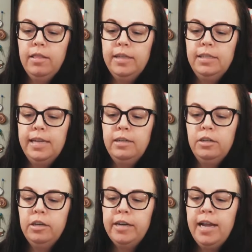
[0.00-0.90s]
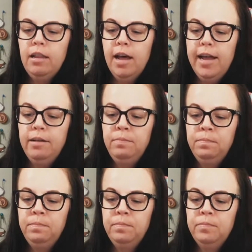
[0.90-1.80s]
the center gray line.
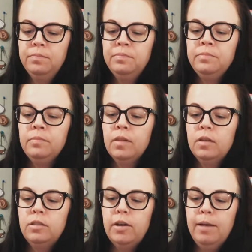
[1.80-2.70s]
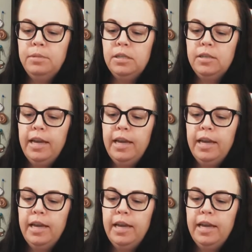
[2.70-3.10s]
So I'm just